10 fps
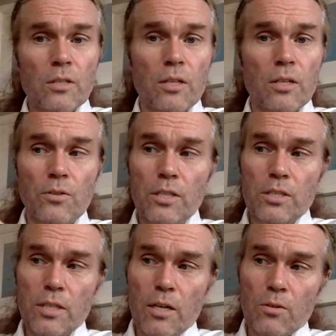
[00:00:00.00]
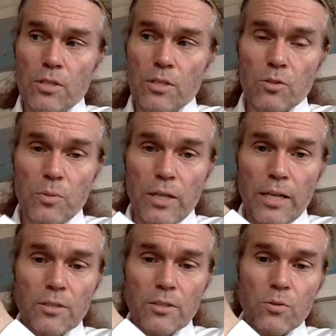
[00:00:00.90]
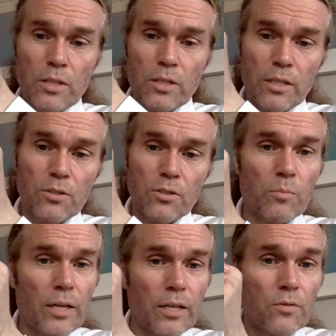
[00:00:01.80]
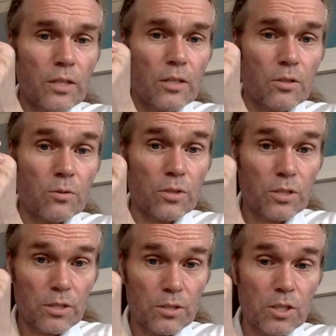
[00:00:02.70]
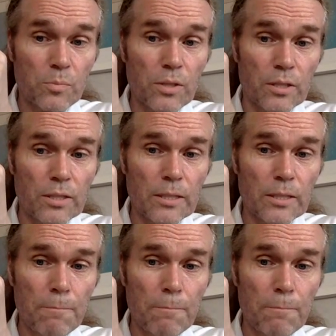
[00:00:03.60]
Now this now needs to be integrated into your main vehicle, which is the spirit.